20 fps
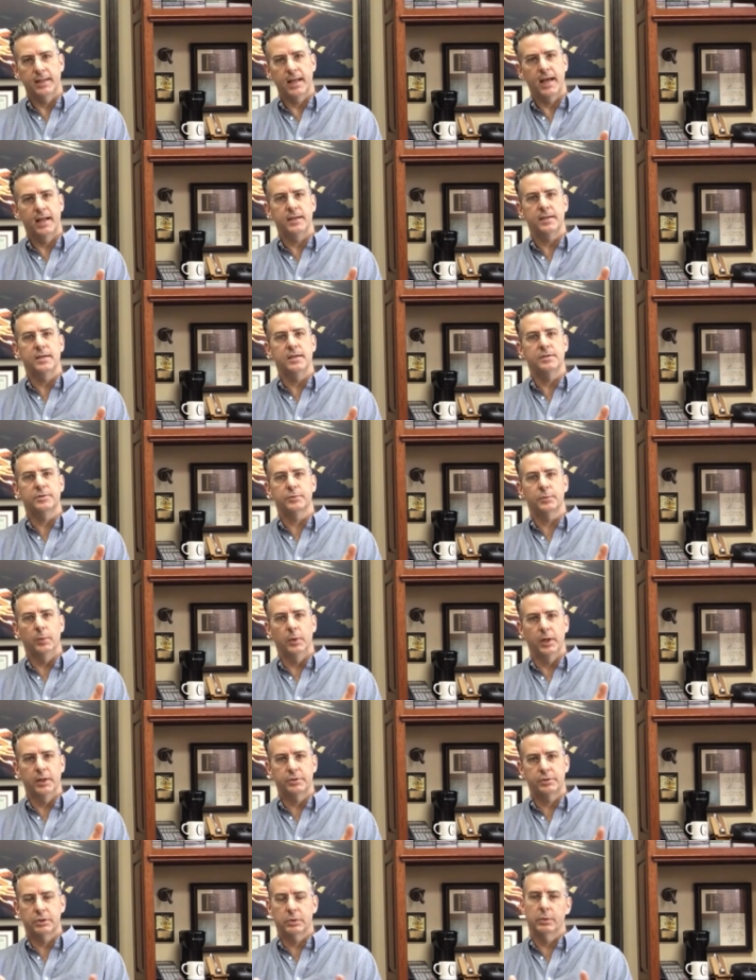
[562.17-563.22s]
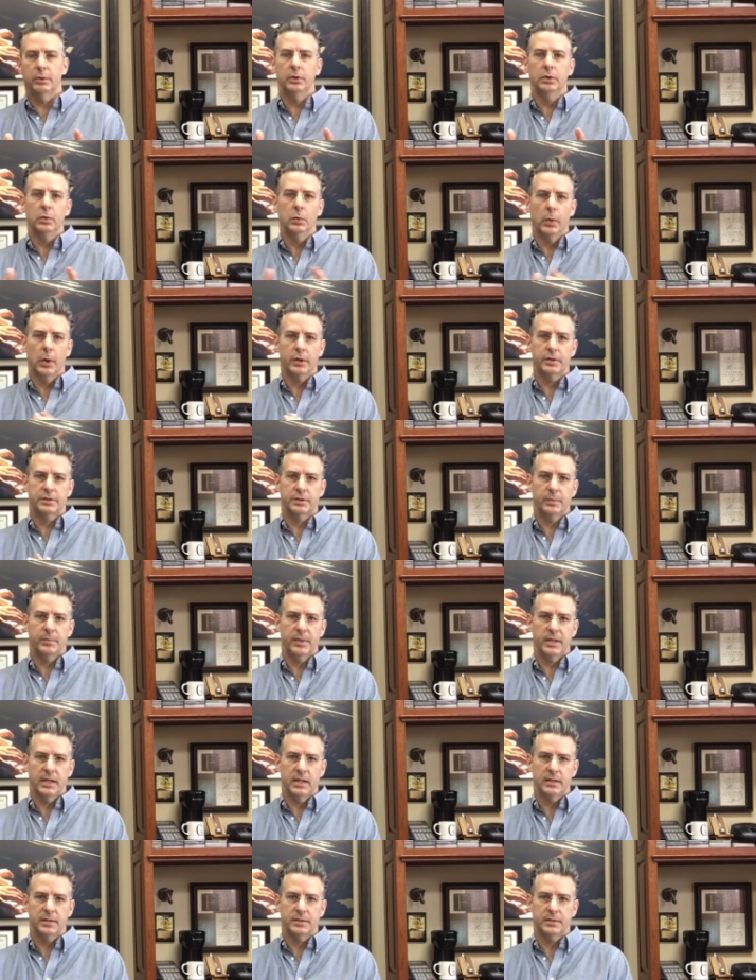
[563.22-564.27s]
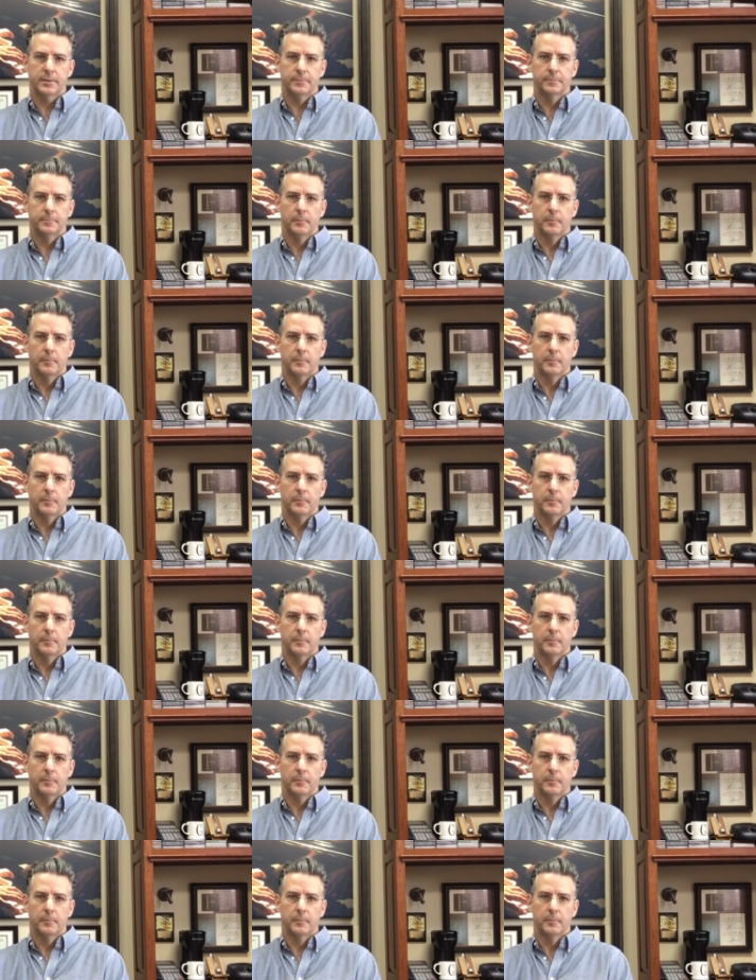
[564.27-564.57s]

That is what true worship is.